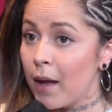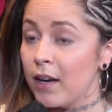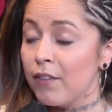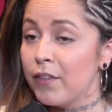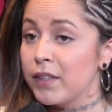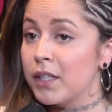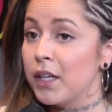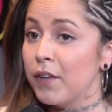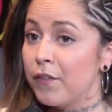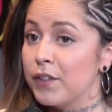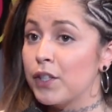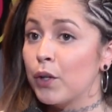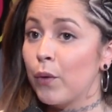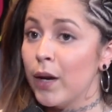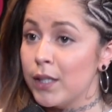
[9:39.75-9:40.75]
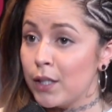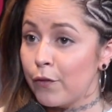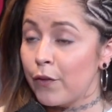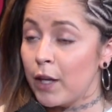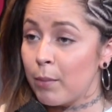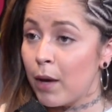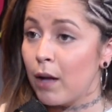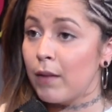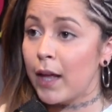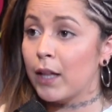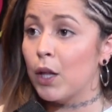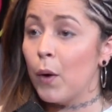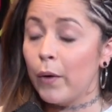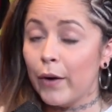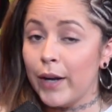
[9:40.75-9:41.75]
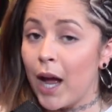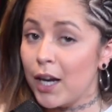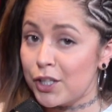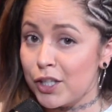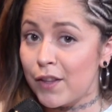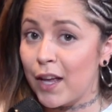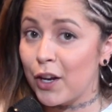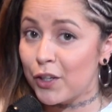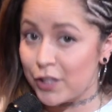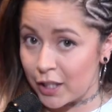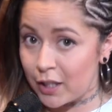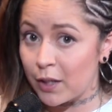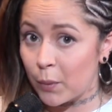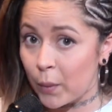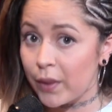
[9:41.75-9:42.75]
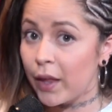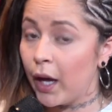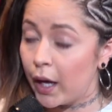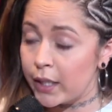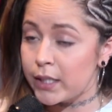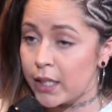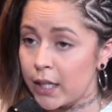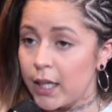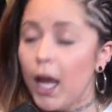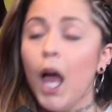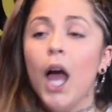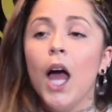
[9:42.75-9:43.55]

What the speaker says: And if it's a crazy female like Khloe Kardashian that you're dealing with, hunty,